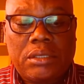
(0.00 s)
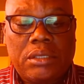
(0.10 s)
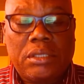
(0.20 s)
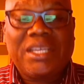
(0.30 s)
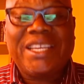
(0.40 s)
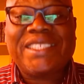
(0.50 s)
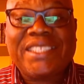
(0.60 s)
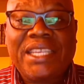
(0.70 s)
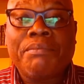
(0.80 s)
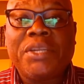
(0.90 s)
It's
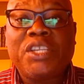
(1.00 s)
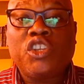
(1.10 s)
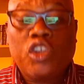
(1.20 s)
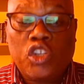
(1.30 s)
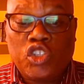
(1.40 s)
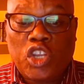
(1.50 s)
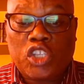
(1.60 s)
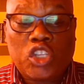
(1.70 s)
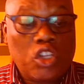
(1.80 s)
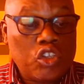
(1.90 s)
simply not
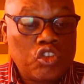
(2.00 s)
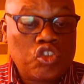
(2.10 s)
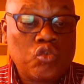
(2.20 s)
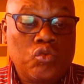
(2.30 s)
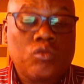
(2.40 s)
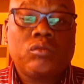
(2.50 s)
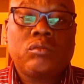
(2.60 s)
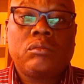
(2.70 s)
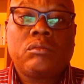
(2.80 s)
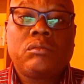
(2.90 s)
true.
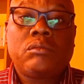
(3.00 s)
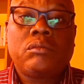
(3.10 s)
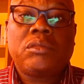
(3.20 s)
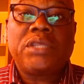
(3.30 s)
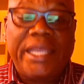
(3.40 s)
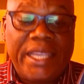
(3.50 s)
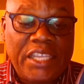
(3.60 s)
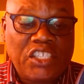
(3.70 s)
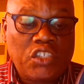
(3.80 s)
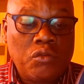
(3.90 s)
The
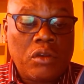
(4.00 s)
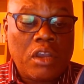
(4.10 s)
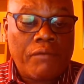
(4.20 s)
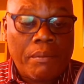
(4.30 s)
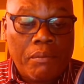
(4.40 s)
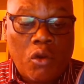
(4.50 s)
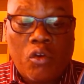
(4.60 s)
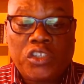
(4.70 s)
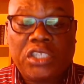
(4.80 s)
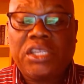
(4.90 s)
issue of
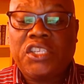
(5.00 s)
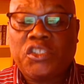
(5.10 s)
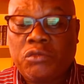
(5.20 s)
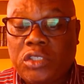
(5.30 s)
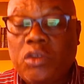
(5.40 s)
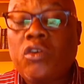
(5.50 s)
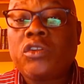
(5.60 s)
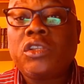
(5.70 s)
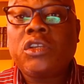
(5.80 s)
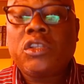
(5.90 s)
abortion is returned
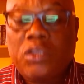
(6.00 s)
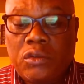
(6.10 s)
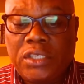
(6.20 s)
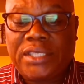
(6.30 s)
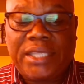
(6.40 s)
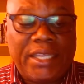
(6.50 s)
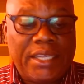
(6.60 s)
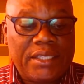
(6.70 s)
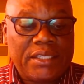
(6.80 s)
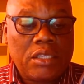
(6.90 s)
to the
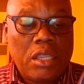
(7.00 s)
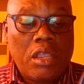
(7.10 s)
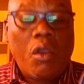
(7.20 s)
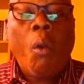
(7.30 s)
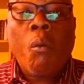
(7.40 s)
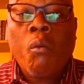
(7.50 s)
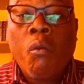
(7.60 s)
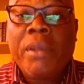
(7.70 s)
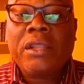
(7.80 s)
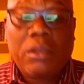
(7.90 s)
states.
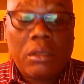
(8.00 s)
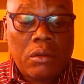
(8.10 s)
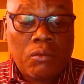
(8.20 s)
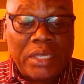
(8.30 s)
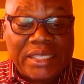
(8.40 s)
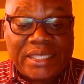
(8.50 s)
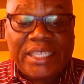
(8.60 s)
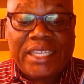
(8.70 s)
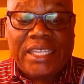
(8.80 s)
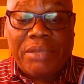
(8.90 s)
Women would still
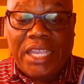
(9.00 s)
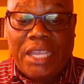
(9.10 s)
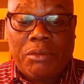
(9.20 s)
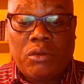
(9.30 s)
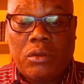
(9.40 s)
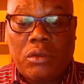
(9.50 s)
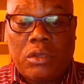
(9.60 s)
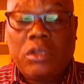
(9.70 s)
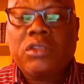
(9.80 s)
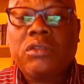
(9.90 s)
be able
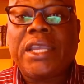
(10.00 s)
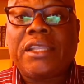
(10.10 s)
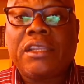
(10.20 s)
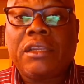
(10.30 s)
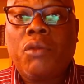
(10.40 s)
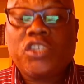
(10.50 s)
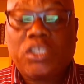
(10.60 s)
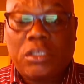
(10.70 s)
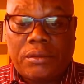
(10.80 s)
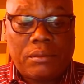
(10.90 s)
to get an abortion
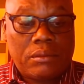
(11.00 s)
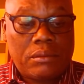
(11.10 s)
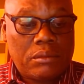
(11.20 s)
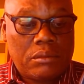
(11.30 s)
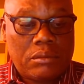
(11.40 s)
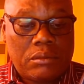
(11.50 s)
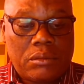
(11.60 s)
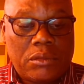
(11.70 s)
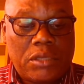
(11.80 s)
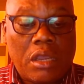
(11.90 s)

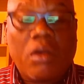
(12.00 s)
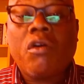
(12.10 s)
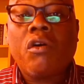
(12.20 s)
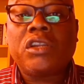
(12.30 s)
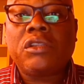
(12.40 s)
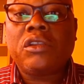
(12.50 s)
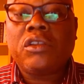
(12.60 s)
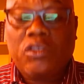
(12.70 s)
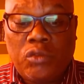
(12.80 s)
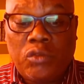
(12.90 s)
according to
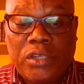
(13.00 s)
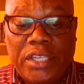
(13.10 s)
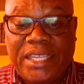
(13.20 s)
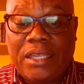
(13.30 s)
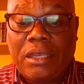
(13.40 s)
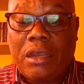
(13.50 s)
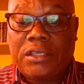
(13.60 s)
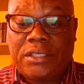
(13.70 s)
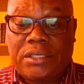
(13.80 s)
their state laws,